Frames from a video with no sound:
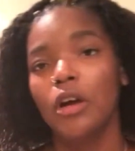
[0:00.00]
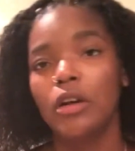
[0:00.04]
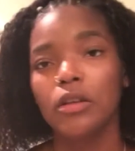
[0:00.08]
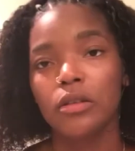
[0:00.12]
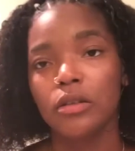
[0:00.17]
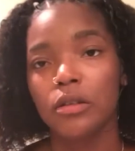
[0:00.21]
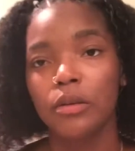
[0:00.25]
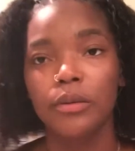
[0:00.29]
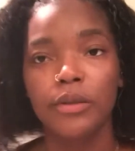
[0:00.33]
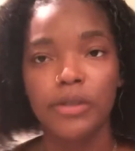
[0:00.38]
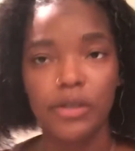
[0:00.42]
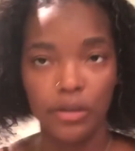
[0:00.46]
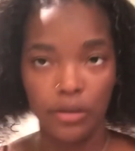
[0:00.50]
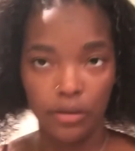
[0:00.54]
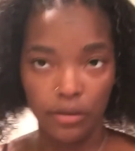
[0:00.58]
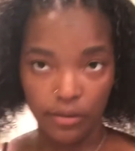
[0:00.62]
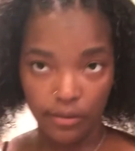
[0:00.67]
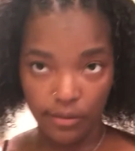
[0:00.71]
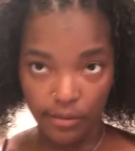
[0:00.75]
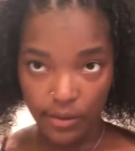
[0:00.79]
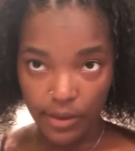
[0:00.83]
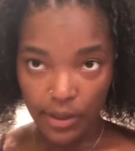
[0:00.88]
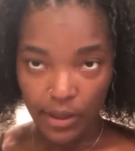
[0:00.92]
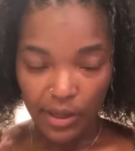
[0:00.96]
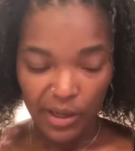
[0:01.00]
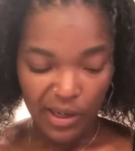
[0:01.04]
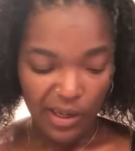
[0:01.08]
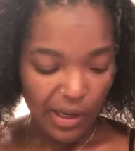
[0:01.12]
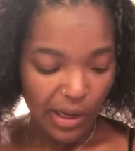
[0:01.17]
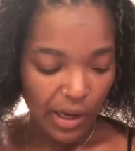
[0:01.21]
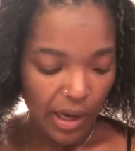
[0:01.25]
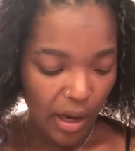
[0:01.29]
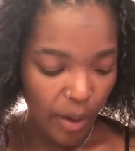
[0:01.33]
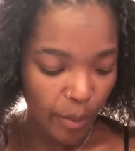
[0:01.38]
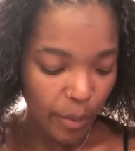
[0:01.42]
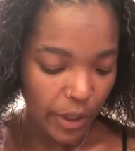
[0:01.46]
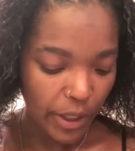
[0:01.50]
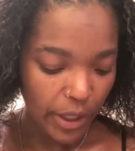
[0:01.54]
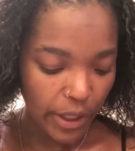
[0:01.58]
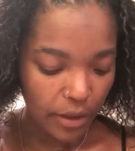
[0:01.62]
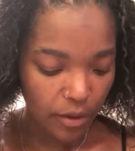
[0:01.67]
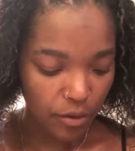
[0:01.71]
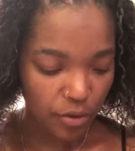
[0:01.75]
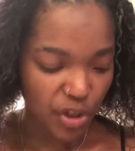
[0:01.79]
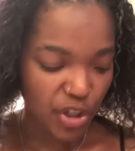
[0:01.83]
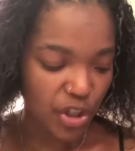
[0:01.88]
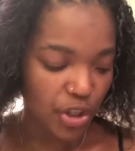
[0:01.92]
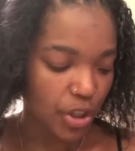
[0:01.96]
also isn't, I mean, I
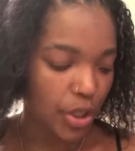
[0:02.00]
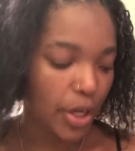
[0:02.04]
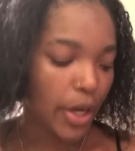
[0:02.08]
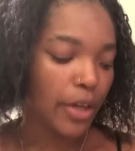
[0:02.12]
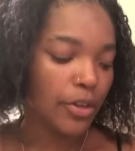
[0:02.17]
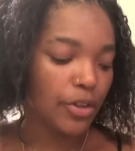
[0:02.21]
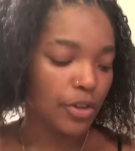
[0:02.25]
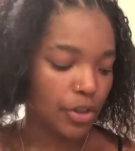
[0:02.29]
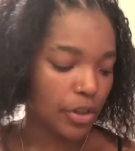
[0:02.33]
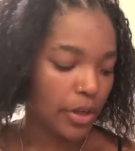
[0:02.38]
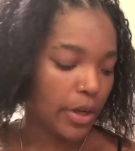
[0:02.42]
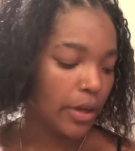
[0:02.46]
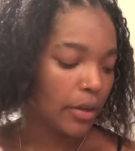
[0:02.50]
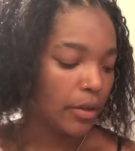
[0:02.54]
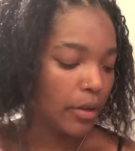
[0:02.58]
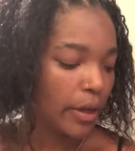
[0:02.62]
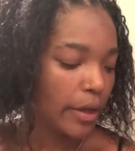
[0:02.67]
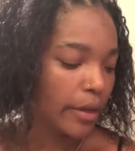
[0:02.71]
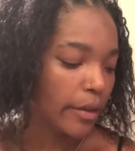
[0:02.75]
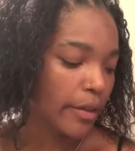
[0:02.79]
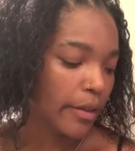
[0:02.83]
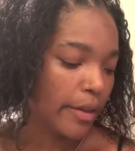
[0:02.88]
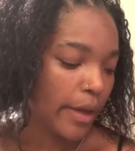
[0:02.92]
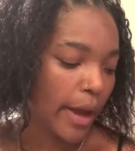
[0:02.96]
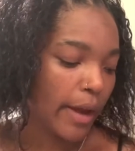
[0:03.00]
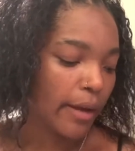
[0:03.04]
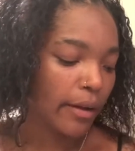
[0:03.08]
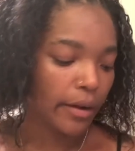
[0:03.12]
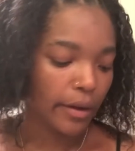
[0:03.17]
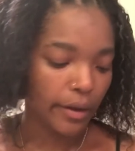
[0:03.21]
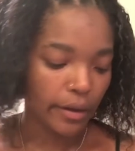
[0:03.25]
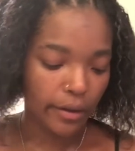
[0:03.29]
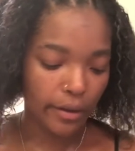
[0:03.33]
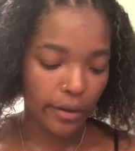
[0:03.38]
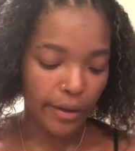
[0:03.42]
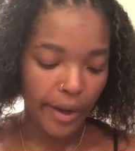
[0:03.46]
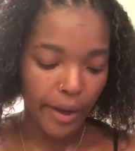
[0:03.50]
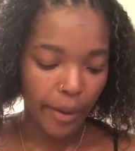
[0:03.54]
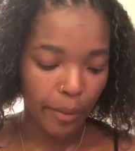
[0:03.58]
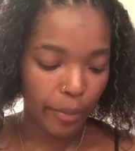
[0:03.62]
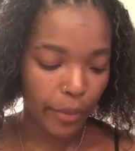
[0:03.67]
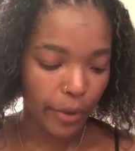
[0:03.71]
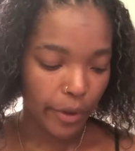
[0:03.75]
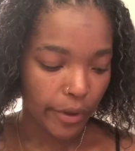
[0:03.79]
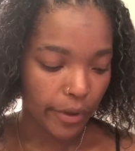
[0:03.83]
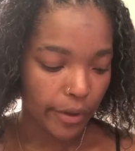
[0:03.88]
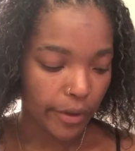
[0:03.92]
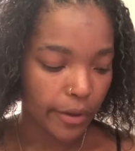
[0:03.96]
don't shed like that,
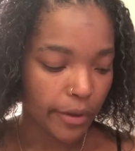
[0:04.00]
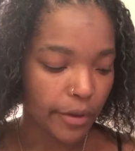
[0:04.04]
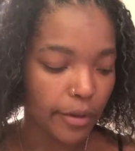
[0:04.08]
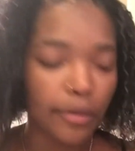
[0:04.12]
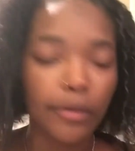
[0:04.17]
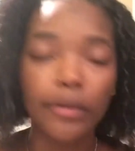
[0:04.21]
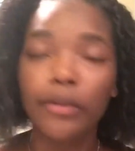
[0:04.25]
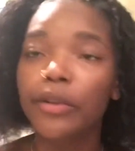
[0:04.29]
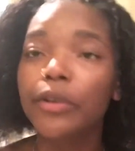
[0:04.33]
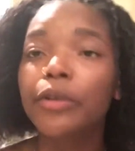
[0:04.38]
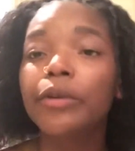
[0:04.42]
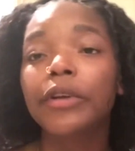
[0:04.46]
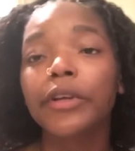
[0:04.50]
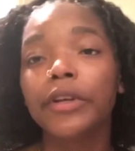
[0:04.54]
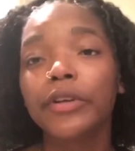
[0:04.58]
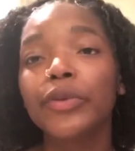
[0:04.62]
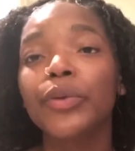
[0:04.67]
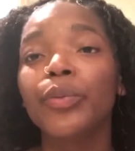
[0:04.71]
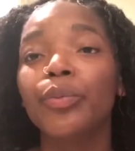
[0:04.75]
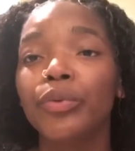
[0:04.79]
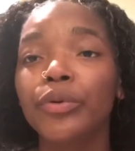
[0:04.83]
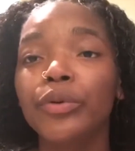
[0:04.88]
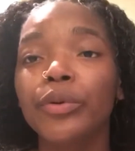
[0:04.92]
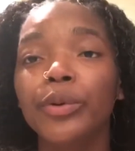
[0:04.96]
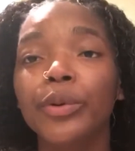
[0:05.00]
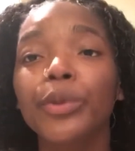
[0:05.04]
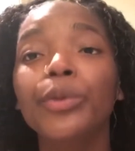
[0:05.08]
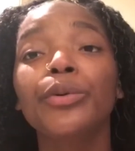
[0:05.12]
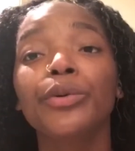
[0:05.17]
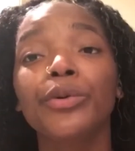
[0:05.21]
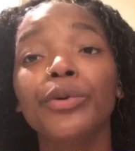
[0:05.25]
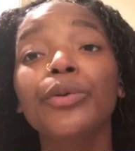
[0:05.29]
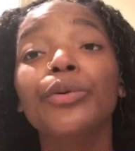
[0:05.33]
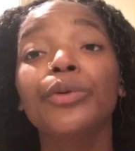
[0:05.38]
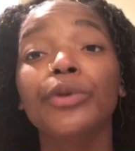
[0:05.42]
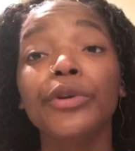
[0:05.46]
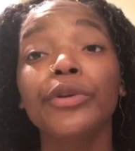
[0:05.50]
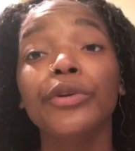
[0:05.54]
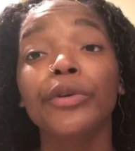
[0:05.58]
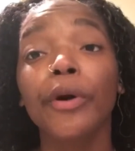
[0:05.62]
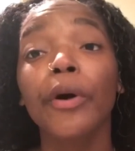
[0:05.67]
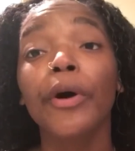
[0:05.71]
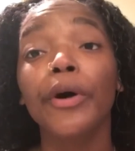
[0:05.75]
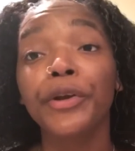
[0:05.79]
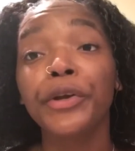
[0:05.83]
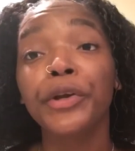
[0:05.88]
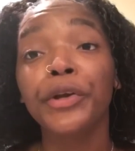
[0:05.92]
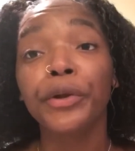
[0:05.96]
but you get the
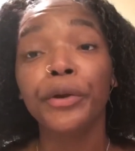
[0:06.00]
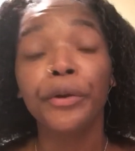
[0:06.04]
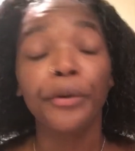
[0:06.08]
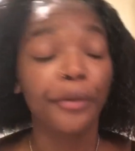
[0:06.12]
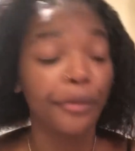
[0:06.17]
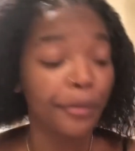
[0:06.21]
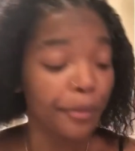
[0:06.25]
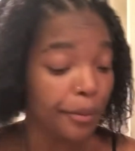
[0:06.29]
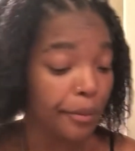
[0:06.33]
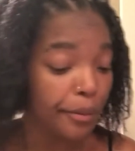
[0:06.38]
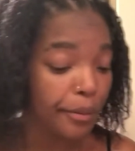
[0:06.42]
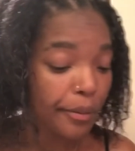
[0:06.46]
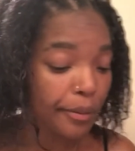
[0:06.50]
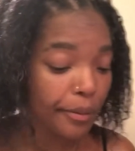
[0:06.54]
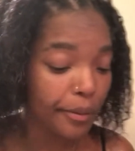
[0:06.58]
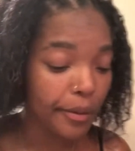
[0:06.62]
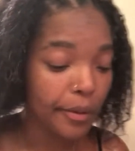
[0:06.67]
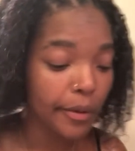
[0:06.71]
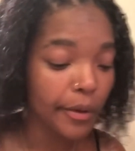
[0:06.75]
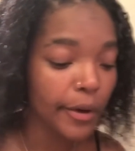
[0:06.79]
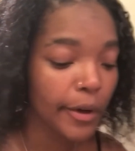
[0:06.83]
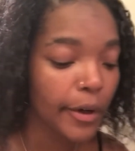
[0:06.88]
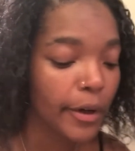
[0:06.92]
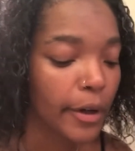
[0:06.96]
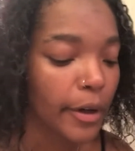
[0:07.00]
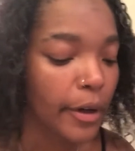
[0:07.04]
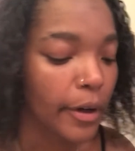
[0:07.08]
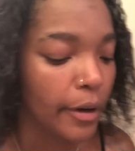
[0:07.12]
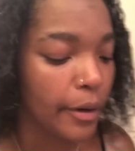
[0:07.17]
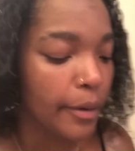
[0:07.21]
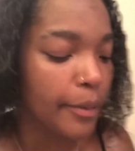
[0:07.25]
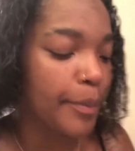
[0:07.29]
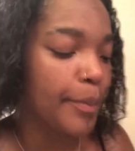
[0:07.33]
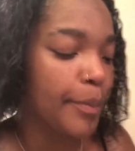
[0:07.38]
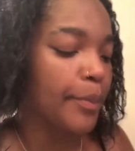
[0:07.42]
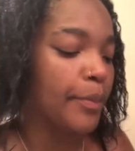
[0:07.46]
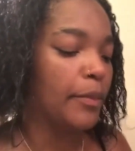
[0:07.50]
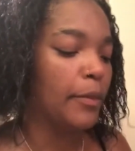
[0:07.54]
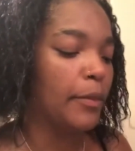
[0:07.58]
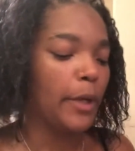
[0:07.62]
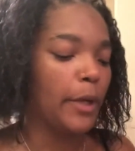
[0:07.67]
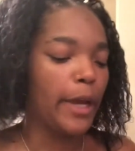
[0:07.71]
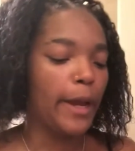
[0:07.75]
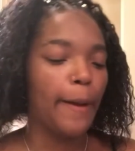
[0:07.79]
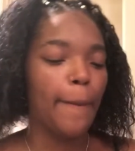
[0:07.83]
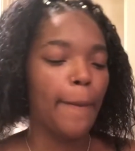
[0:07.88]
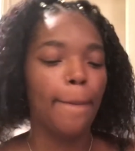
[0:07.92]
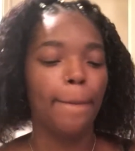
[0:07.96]
idea.
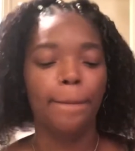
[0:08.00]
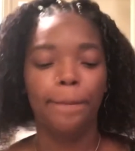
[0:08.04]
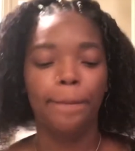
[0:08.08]
Okay.